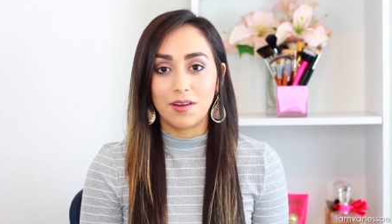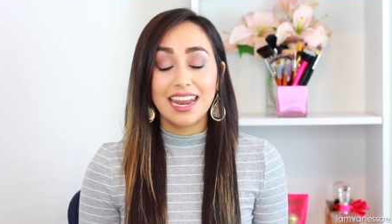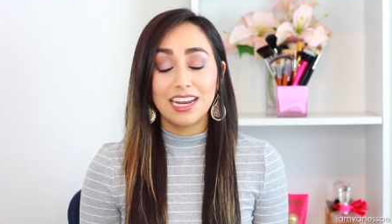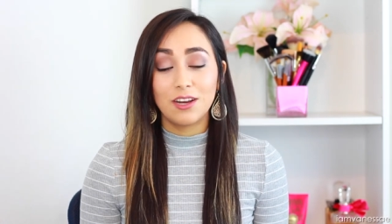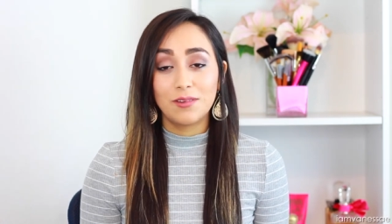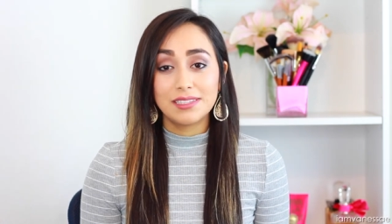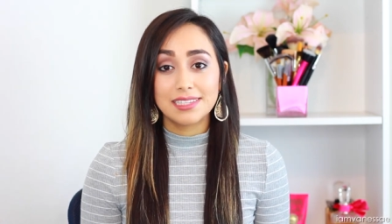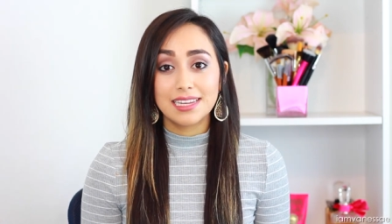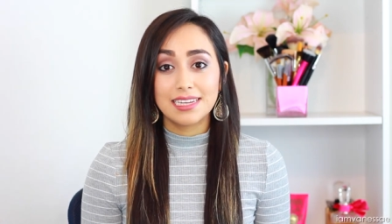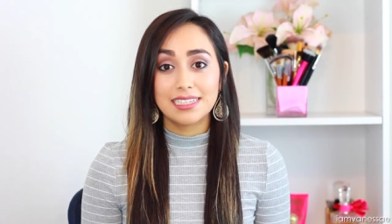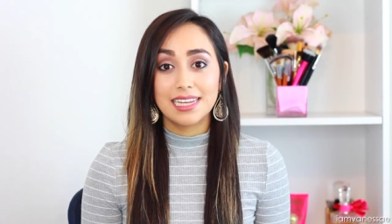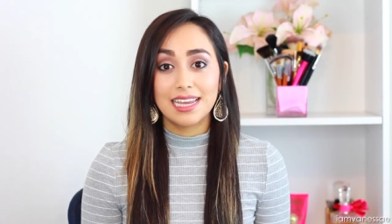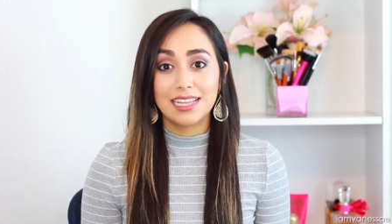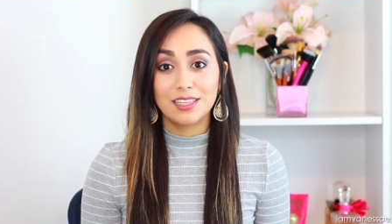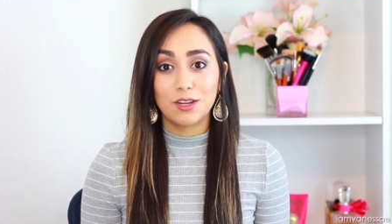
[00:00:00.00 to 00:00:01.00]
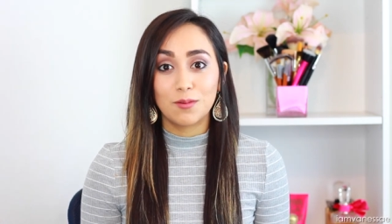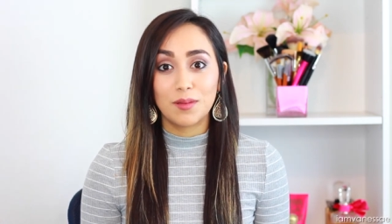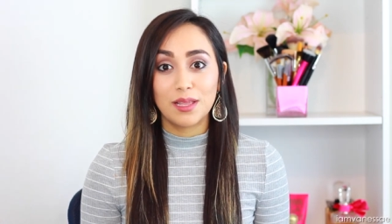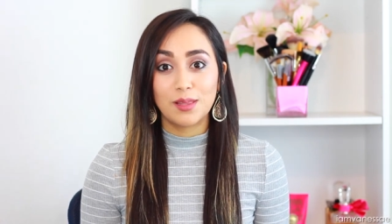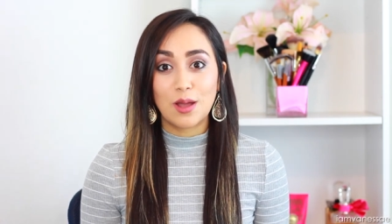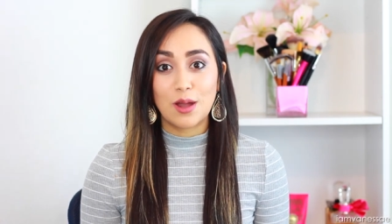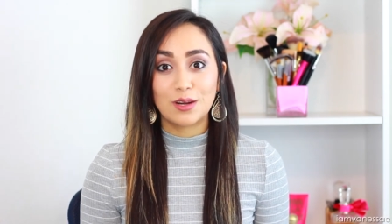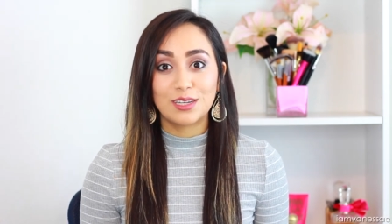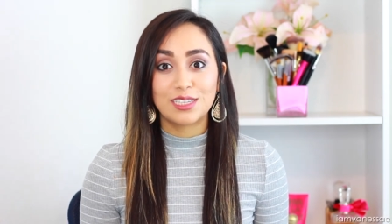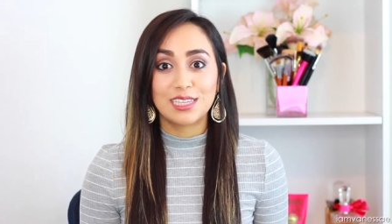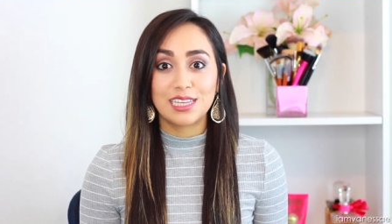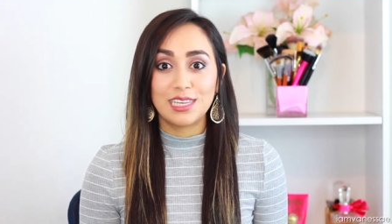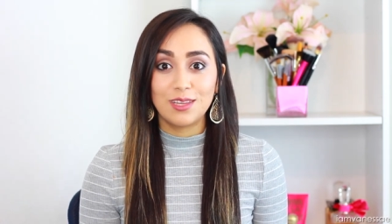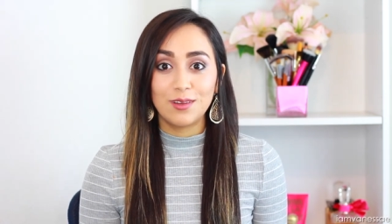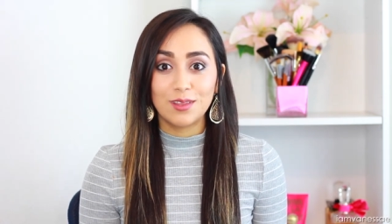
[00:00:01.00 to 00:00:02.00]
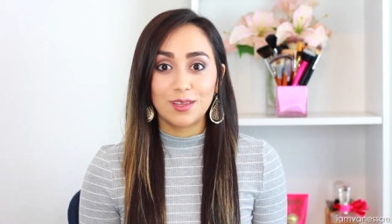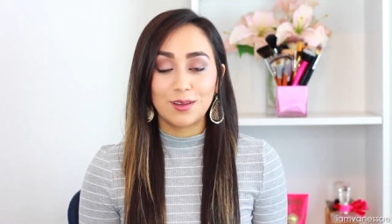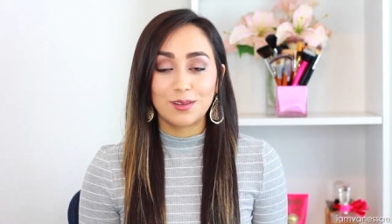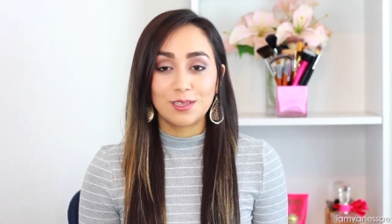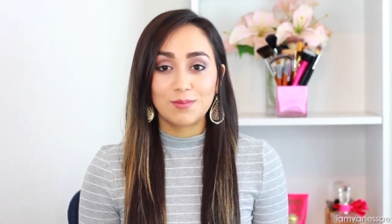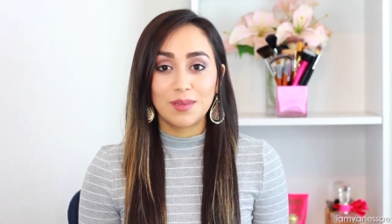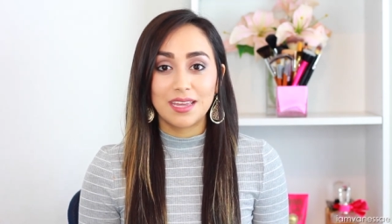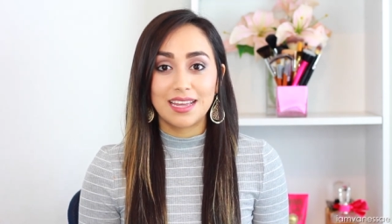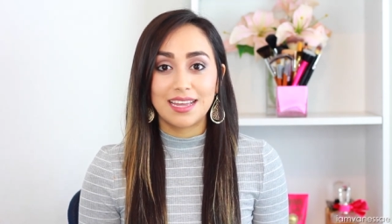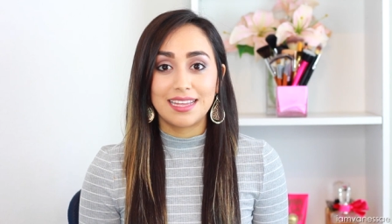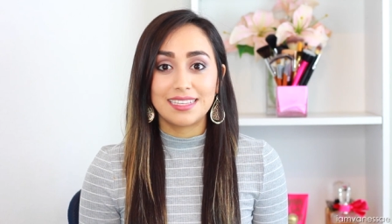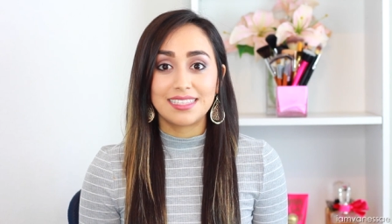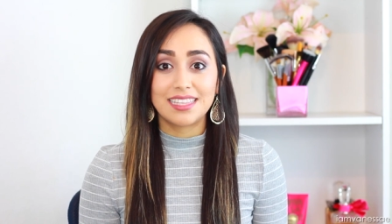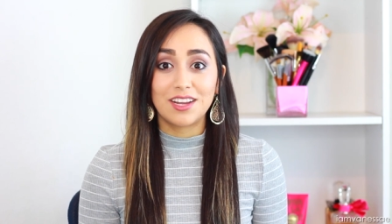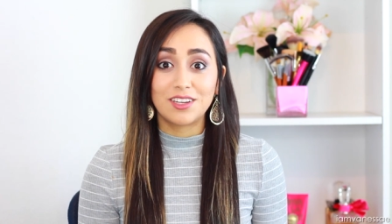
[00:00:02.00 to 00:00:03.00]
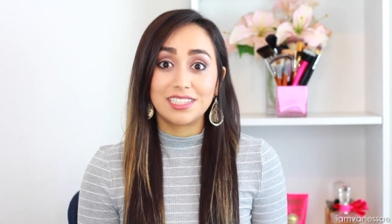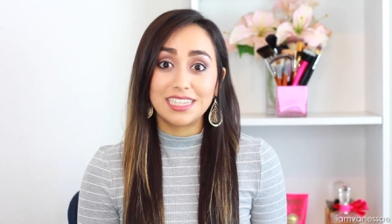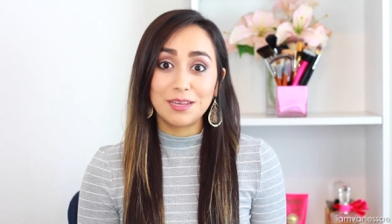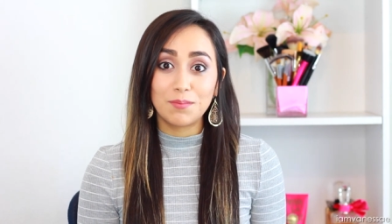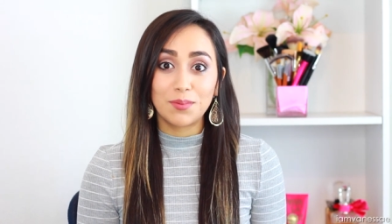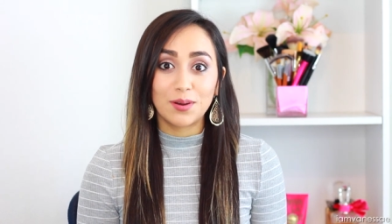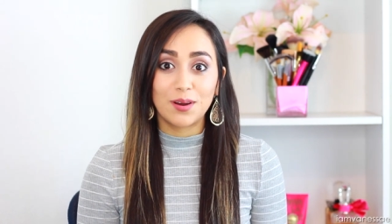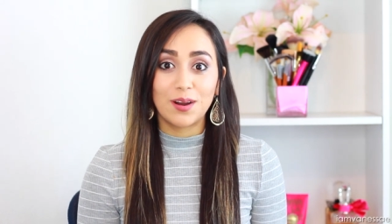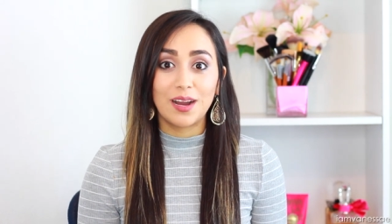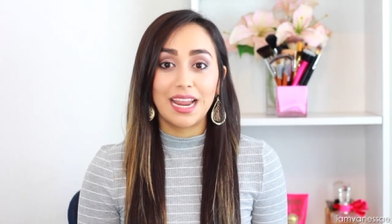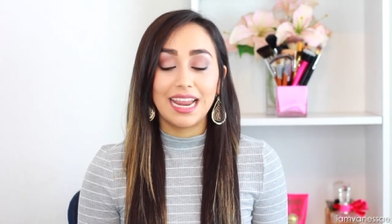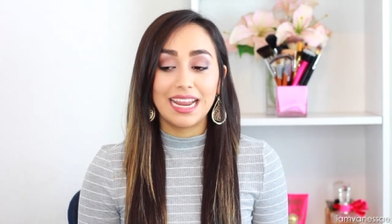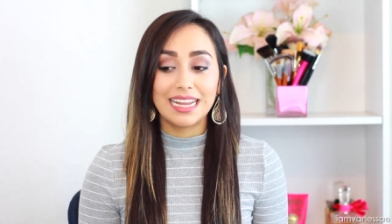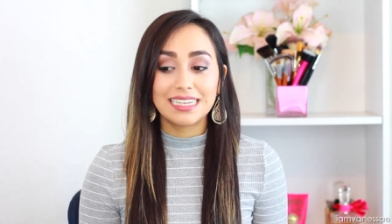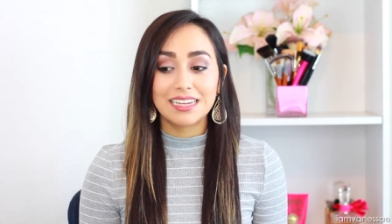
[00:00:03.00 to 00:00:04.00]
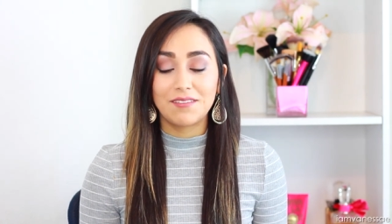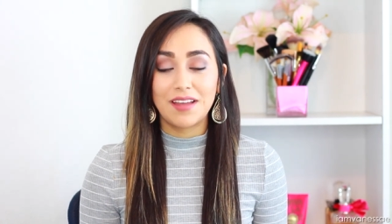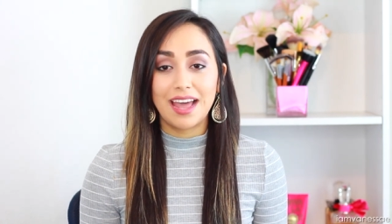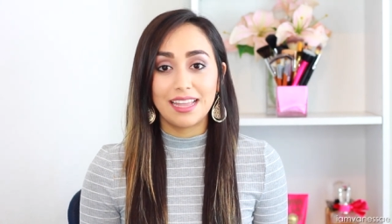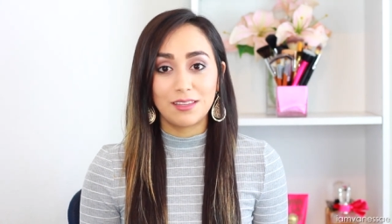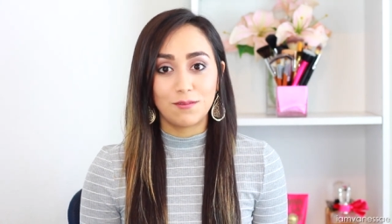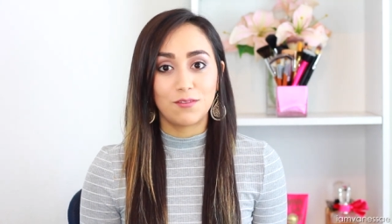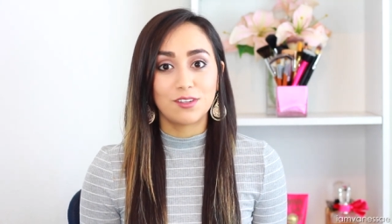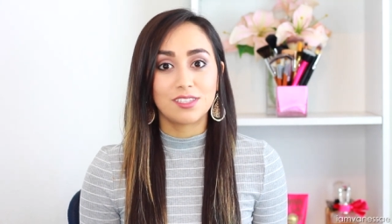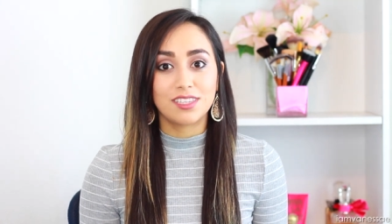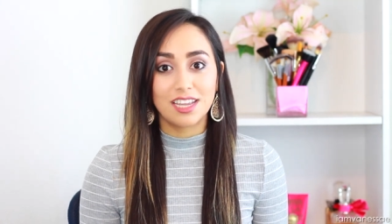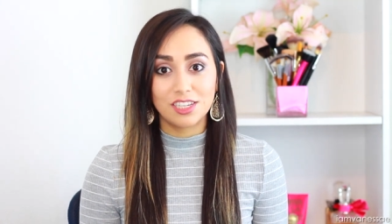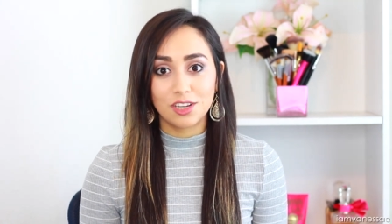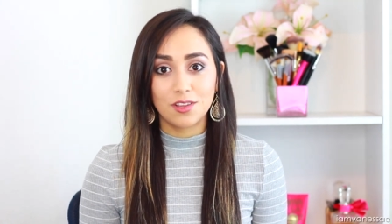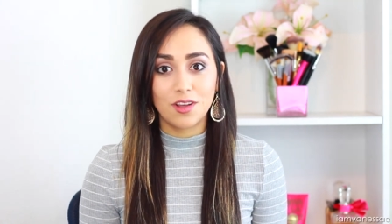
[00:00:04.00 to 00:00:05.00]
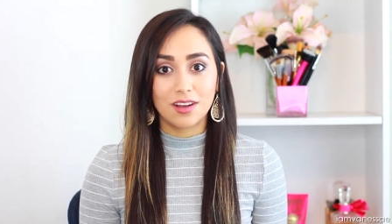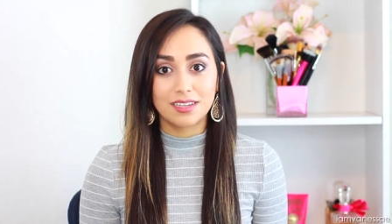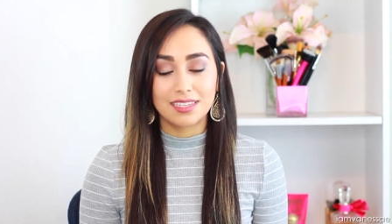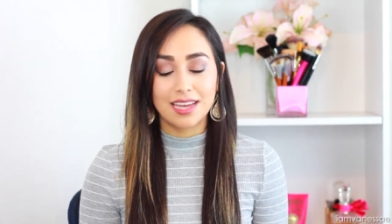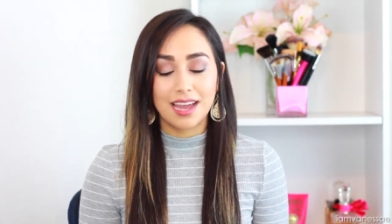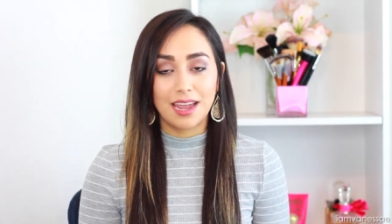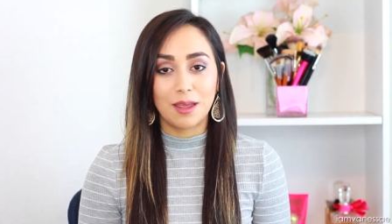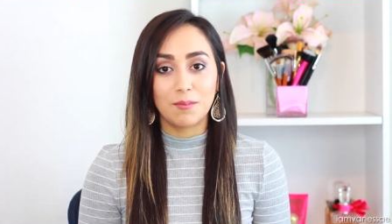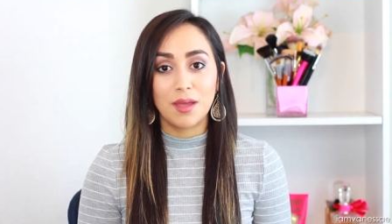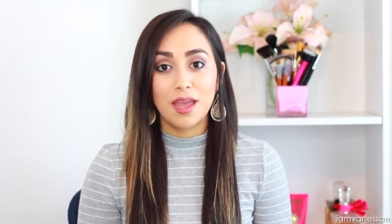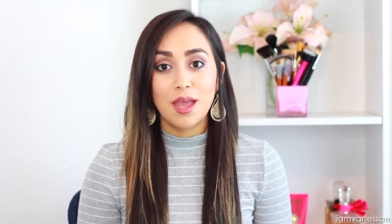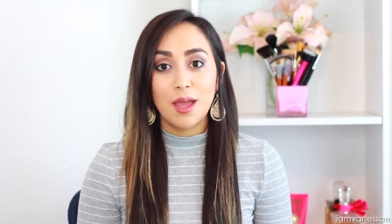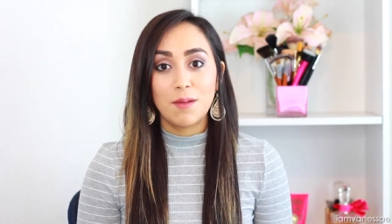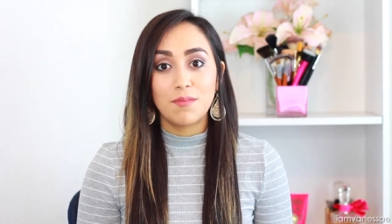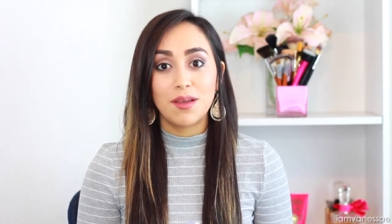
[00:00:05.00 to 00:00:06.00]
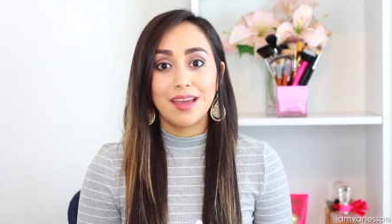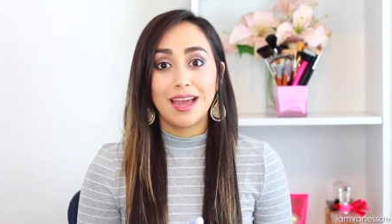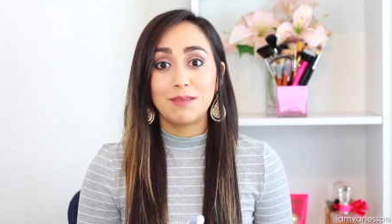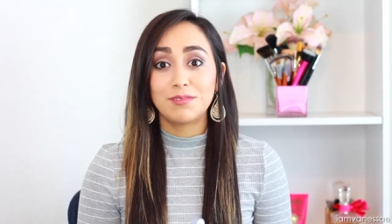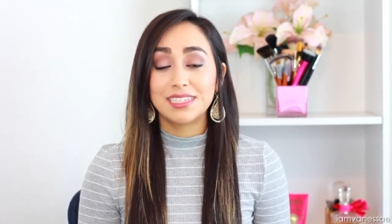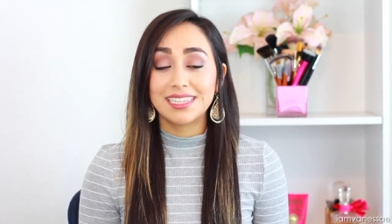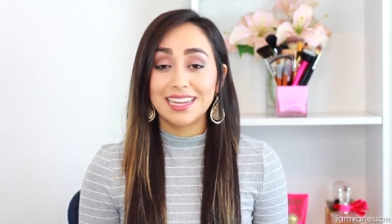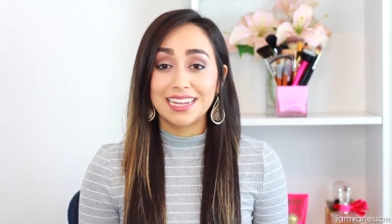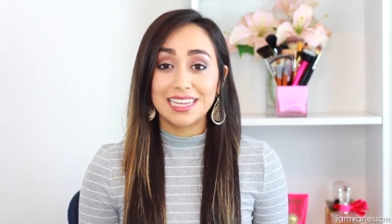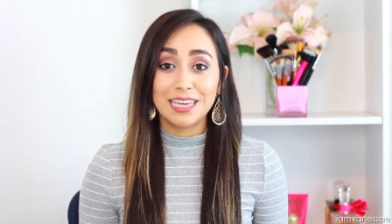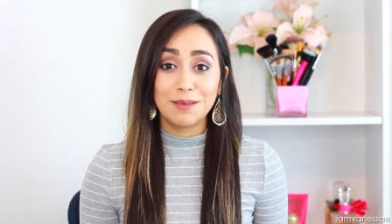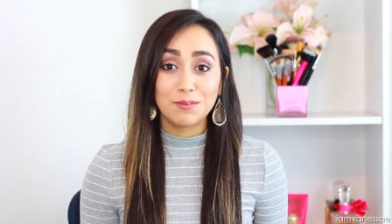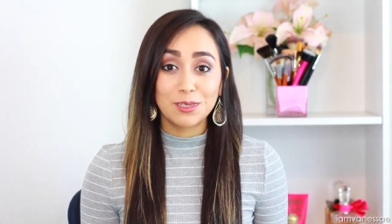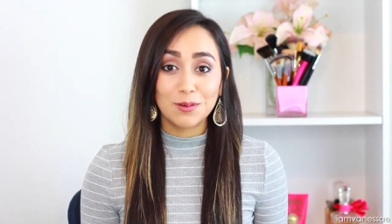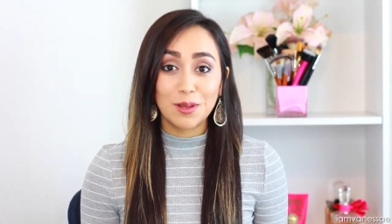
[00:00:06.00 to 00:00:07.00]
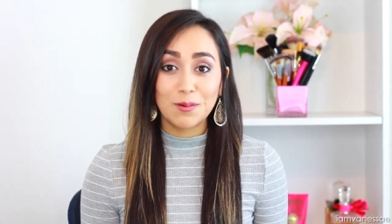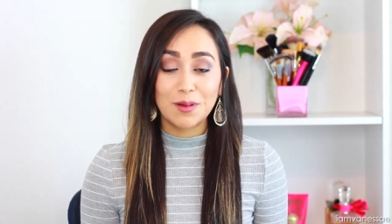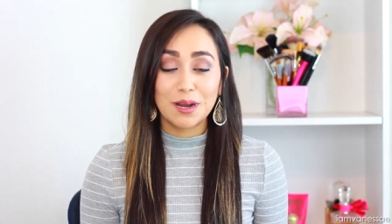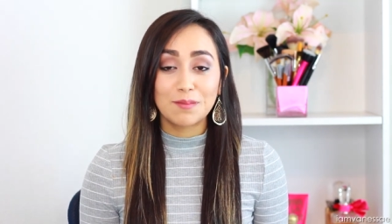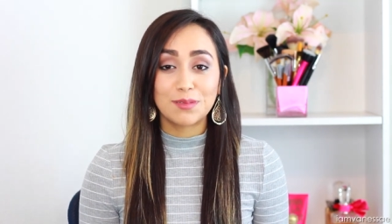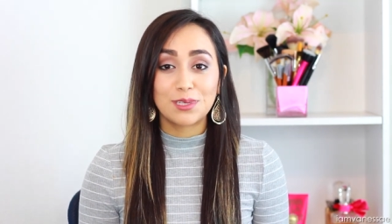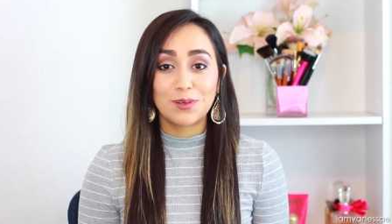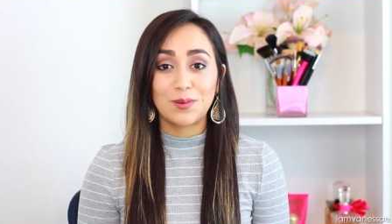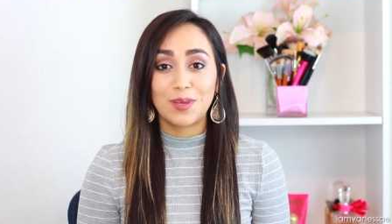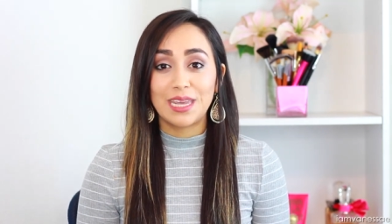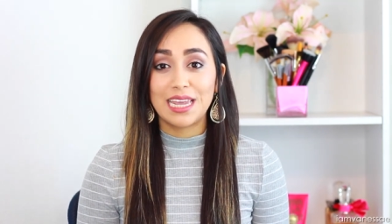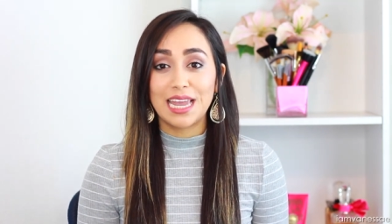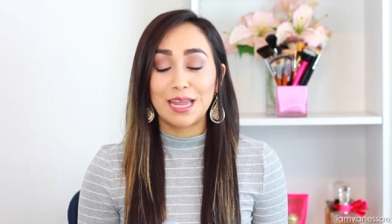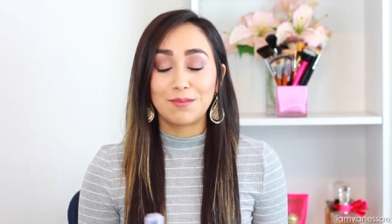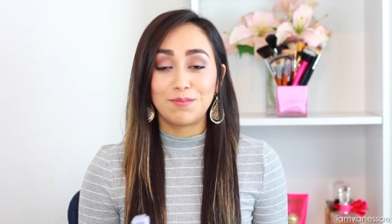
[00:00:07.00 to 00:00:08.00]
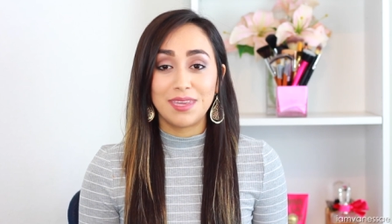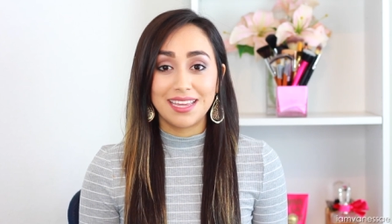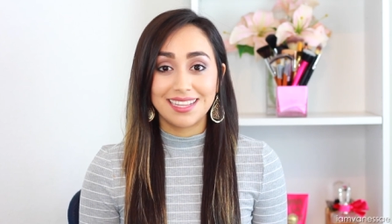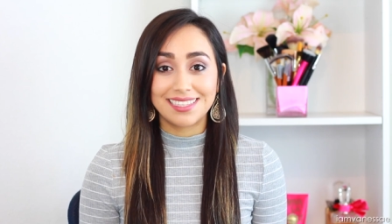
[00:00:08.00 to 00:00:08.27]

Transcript: And I know it's gonna take a little bit longer to heal those because they're deeper and I've had them for such a long time time, but I'm just gonna keep doing what I'm doing and be